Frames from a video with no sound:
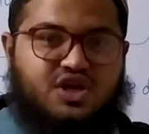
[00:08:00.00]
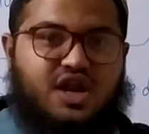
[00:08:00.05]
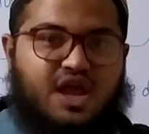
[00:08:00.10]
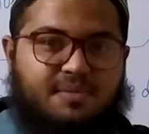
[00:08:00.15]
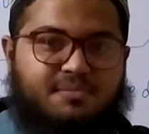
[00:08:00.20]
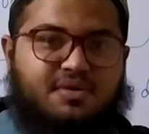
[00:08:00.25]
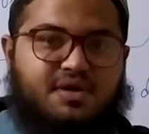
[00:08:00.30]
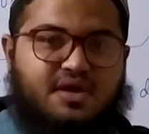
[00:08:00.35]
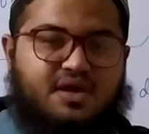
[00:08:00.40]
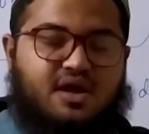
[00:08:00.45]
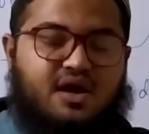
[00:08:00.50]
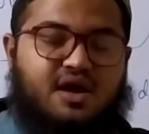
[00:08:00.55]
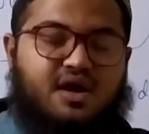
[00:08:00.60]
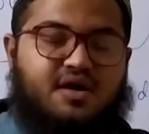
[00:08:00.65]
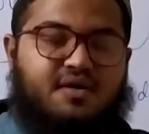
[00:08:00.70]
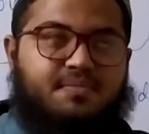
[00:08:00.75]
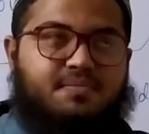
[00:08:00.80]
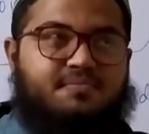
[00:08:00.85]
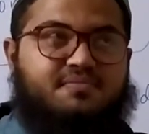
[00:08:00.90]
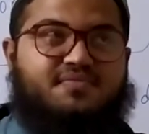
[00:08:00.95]
year
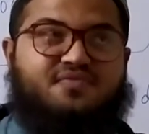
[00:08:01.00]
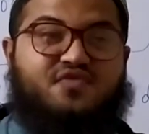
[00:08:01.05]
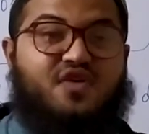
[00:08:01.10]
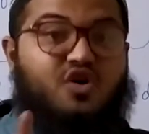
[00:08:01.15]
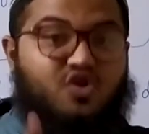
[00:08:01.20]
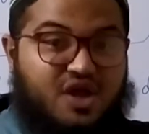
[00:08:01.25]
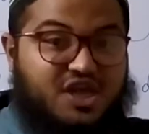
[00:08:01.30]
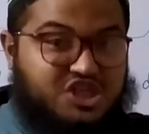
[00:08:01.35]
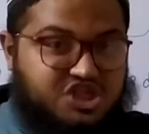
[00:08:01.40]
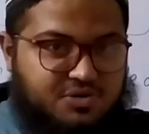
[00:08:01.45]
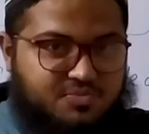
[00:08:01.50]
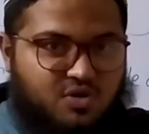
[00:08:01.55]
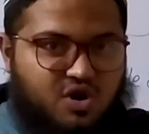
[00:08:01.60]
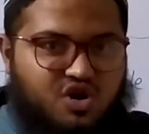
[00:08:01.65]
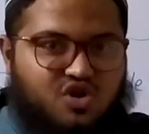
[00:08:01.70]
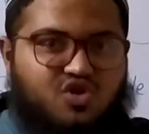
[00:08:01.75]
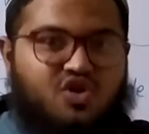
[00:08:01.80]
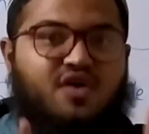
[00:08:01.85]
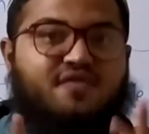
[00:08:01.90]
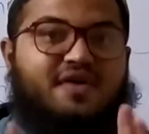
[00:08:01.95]
foundation
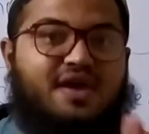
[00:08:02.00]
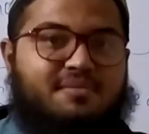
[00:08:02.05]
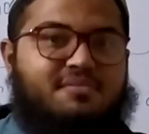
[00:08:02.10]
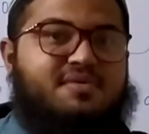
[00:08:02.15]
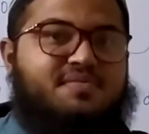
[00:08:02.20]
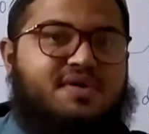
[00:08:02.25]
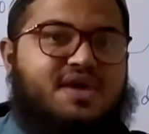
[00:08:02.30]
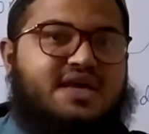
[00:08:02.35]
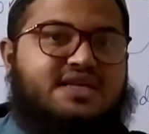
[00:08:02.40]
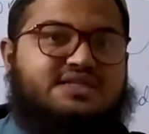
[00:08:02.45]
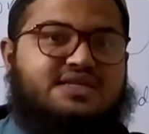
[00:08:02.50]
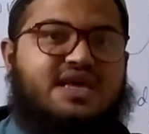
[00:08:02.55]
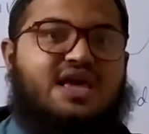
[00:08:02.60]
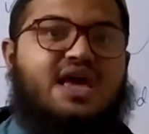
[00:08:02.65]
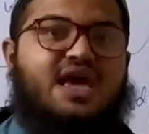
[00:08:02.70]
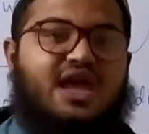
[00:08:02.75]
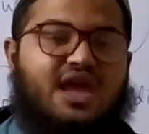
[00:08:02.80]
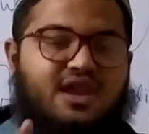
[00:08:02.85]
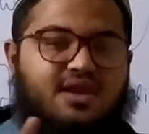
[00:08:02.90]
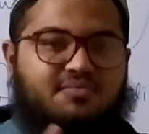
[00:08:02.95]
module of MBBS
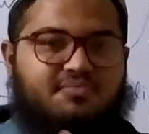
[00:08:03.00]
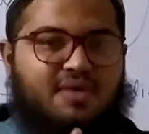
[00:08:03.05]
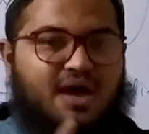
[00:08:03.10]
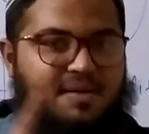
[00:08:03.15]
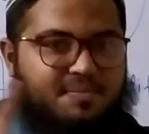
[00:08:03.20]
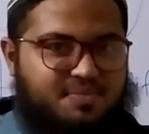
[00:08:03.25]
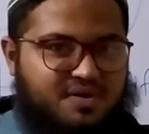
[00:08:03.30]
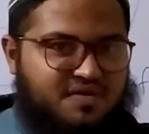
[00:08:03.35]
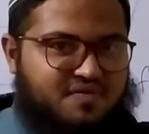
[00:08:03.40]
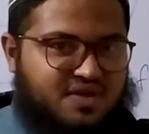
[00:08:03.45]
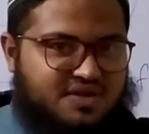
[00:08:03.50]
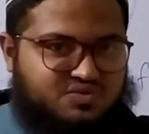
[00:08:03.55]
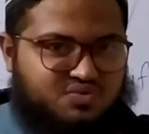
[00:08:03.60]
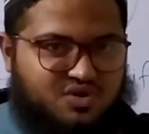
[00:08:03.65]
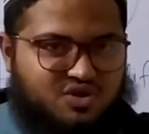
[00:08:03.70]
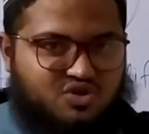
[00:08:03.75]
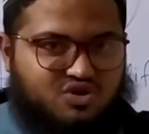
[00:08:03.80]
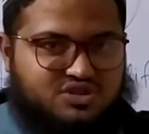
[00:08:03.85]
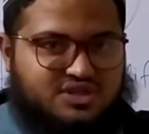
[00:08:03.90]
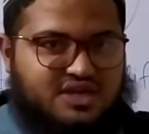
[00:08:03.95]
in my previous
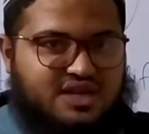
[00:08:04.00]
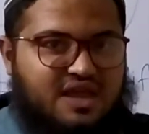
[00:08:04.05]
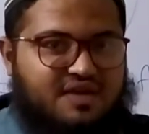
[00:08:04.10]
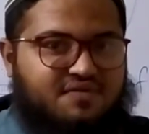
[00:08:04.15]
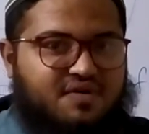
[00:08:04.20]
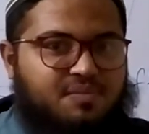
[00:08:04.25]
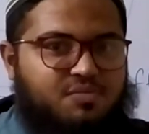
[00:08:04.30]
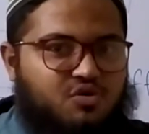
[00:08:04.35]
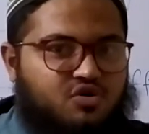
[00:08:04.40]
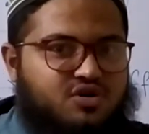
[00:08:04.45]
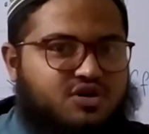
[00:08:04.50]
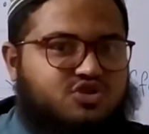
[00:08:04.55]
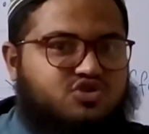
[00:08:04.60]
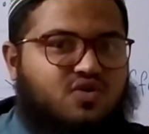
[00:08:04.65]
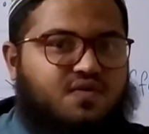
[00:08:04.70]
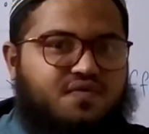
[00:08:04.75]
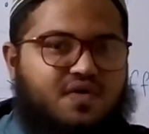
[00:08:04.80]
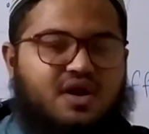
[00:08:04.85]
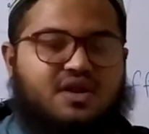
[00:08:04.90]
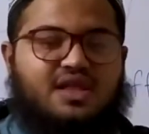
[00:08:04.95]
videos that I've uploaded
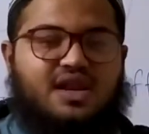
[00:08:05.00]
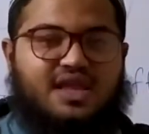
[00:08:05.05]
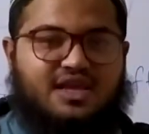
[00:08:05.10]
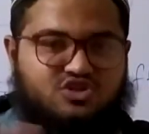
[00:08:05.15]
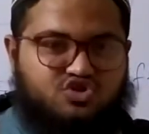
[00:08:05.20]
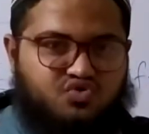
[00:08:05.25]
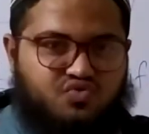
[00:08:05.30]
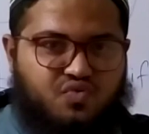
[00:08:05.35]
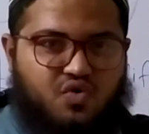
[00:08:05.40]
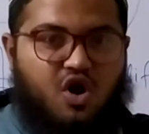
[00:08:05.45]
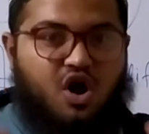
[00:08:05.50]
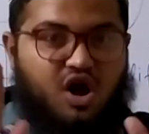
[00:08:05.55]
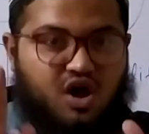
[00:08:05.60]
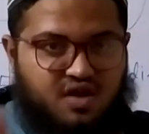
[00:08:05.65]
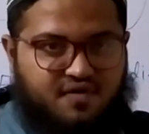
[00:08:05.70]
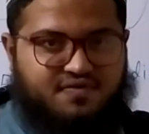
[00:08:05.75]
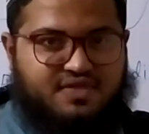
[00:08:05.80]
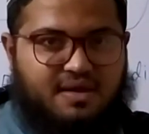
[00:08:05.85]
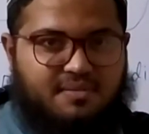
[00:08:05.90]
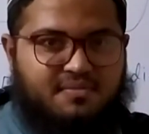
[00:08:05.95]
so far. The links to
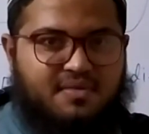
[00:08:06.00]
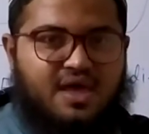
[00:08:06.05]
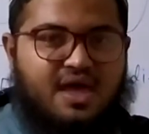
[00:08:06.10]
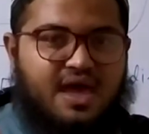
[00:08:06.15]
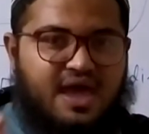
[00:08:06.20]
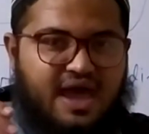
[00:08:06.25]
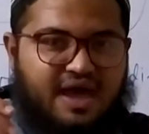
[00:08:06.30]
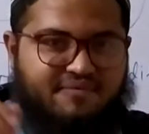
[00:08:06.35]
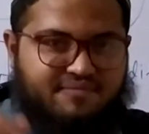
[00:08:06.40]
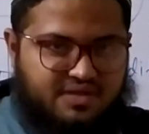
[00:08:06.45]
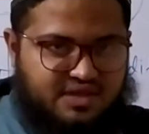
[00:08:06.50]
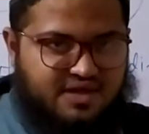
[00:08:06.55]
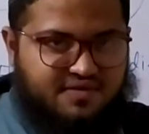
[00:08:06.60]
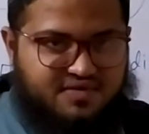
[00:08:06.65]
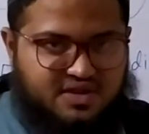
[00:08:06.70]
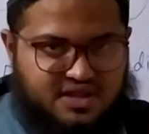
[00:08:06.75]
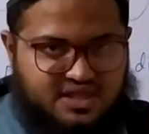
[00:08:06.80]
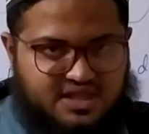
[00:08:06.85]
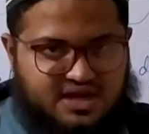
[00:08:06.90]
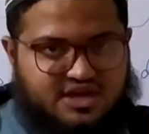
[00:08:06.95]
all of them have been
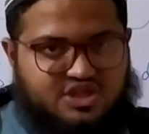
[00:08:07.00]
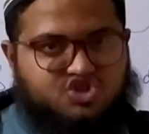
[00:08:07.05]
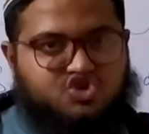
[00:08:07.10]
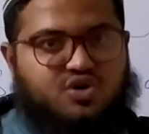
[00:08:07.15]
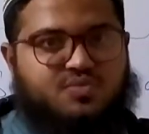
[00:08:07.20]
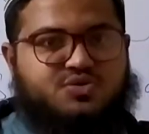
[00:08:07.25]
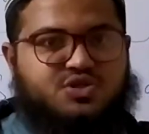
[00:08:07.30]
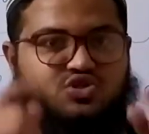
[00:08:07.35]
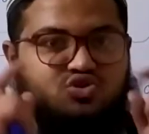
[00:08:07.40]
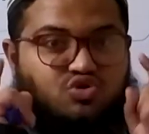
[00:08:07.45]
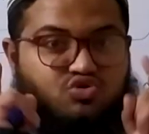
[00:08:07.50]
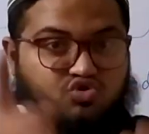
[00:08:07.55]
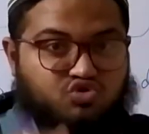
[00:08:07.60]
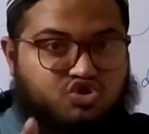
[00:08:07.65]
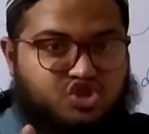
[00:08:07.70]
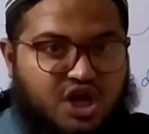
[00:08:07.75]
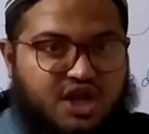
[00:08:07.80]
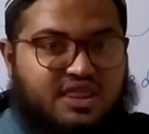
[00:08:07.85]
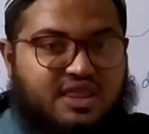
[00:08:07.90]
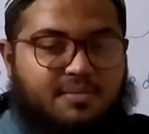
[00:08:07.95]
given in the description, so do
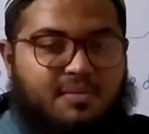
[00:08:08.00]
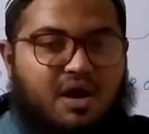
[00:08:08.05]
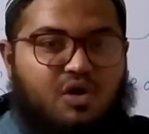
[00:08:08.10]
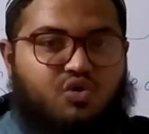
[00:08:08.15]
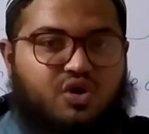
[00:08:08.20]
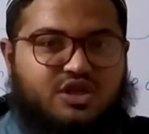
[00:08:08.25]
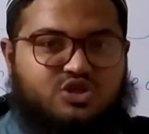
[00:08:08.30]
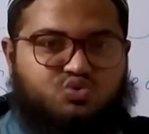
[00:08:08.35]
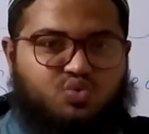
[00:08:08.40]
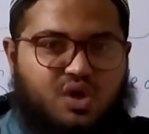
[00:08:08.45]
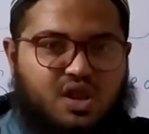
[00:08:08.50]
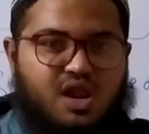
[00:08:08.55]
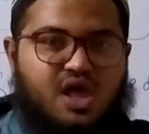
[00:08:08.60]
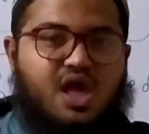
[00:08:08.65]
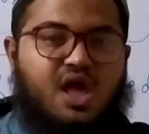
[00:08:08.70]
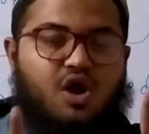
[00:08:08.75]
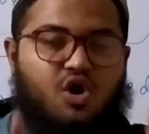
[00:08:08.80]
check them out as well.